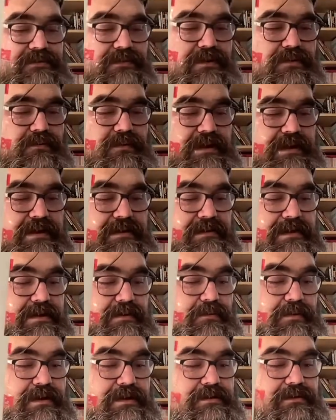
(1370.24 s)
Run Away
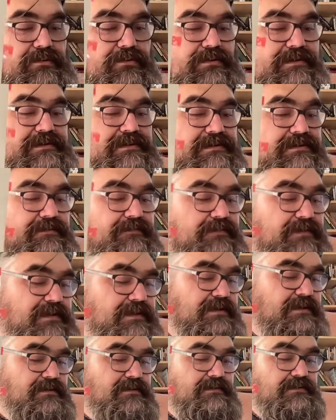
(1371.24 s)
Like Wild Horses Over the
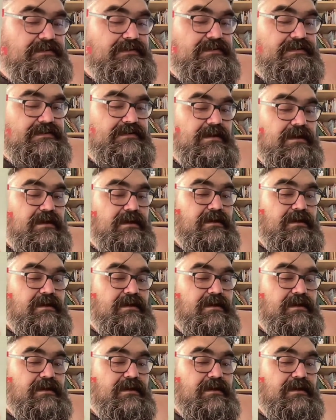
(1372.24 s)
Hills